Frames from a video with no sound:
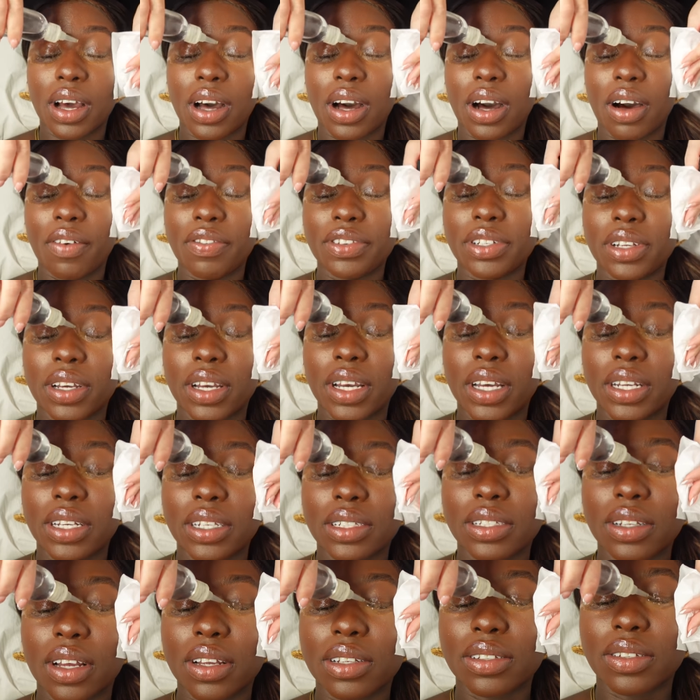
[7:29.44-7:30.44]
After a
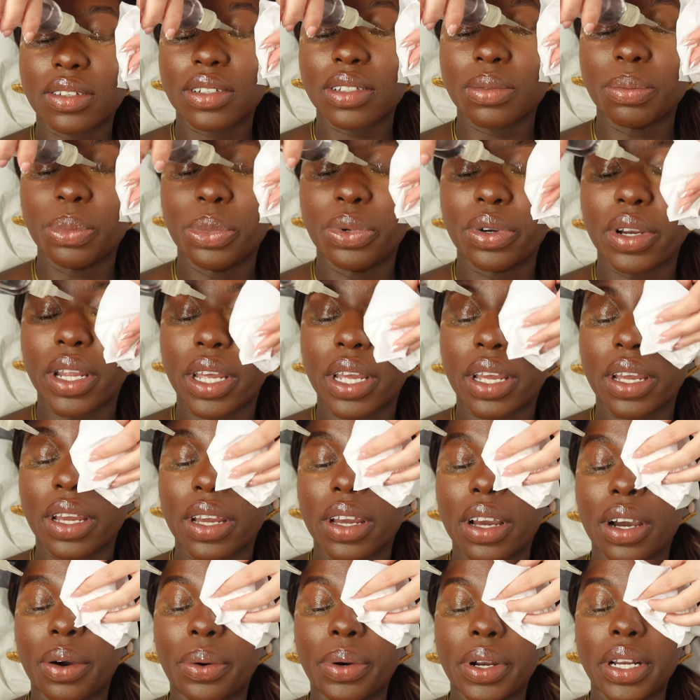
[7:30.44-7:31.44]
disastrous morning,
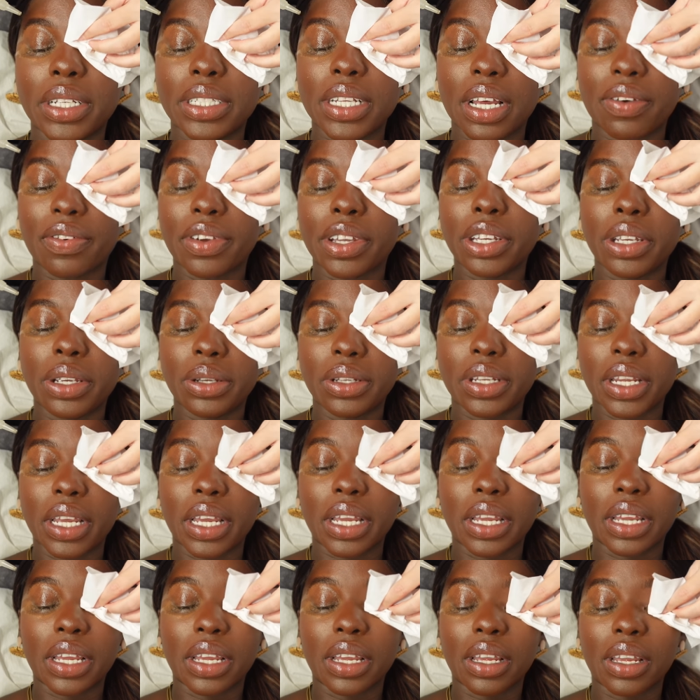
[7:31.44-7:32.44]
I wanted to have a cute
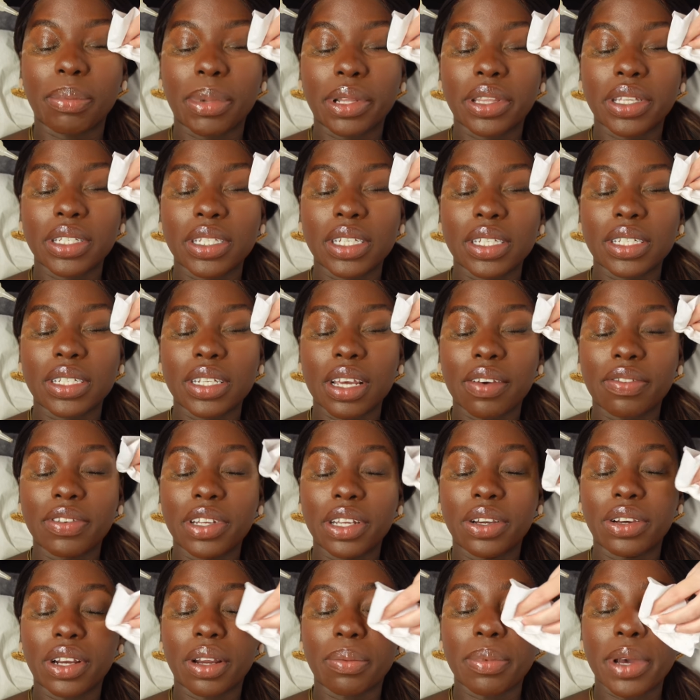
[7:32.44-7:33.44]
day. But this is
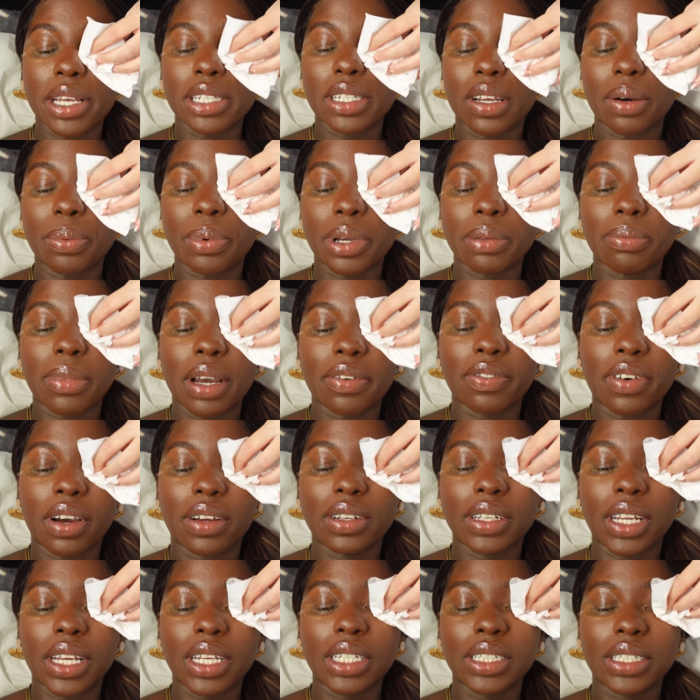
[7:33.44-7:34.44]
definitely gonna mess up with my
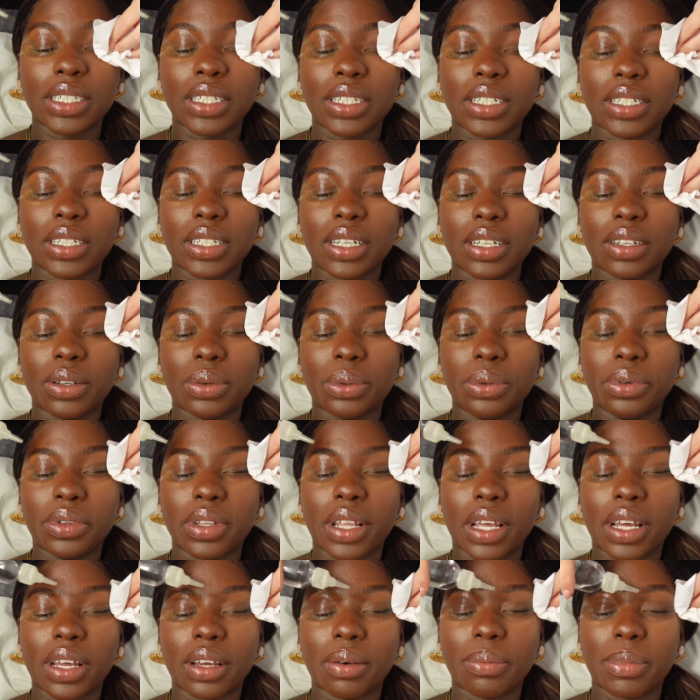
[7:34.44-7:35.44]
foundation and all
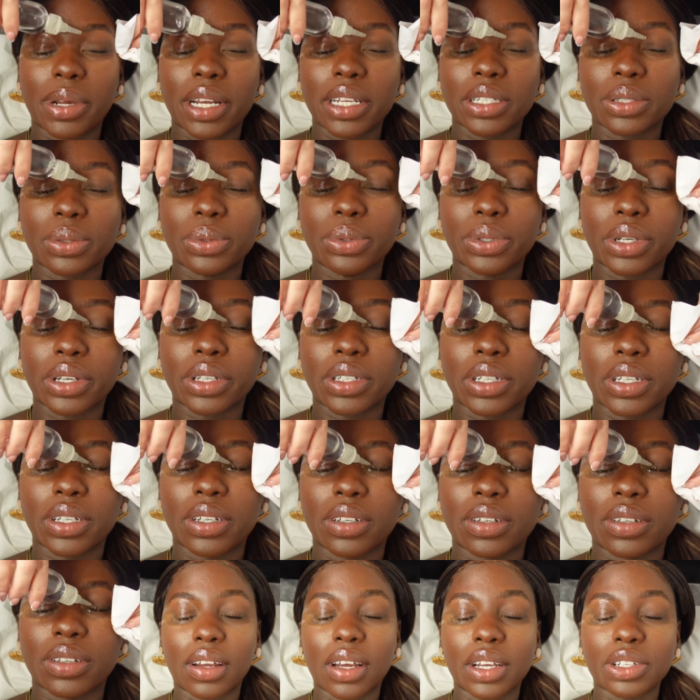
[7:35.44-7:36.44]
that, but it's all good.
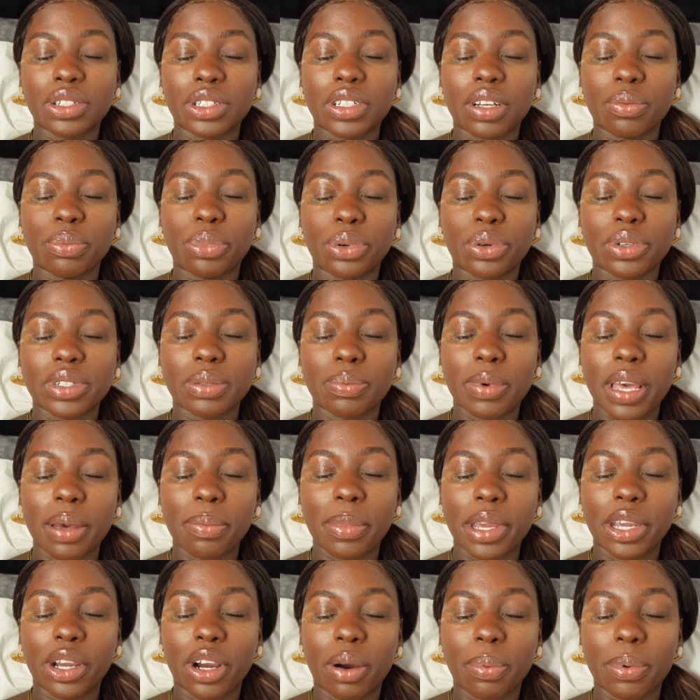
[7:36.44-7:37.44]
I should have brought spare
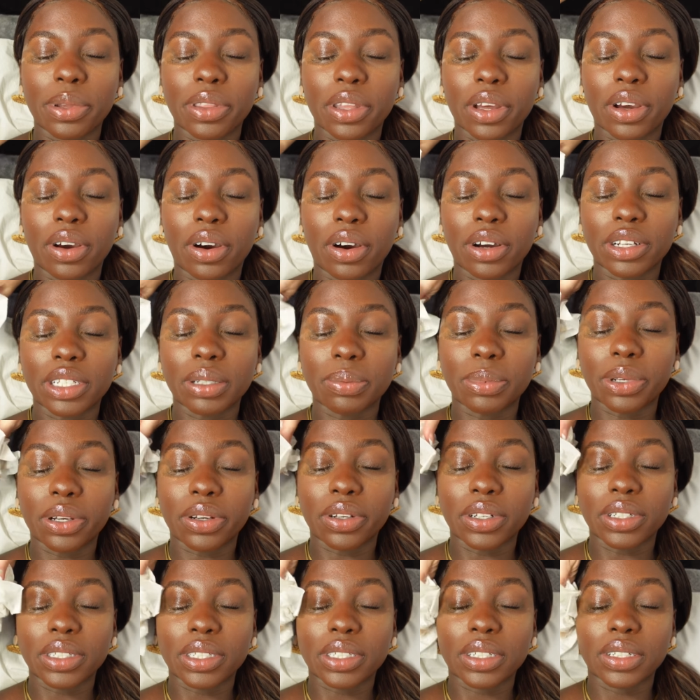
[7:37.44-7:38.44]
makeup in the car, to be
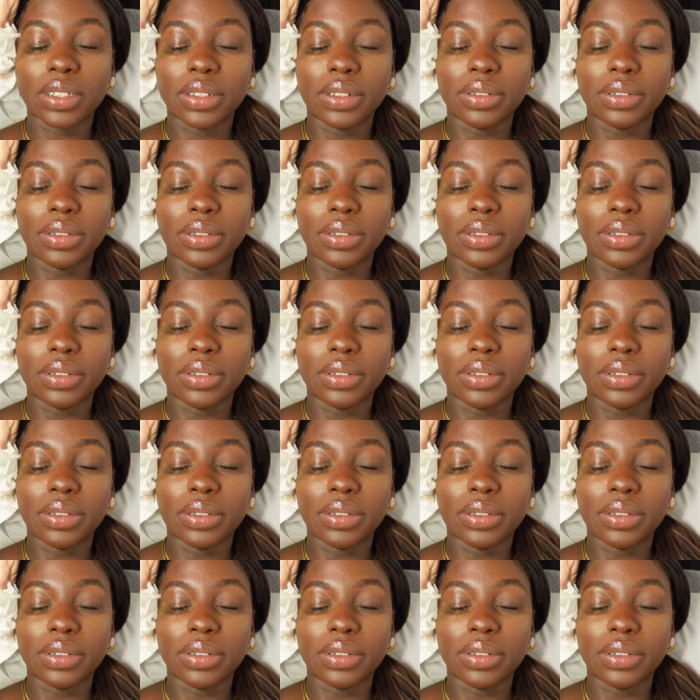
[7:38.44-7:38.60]
honest.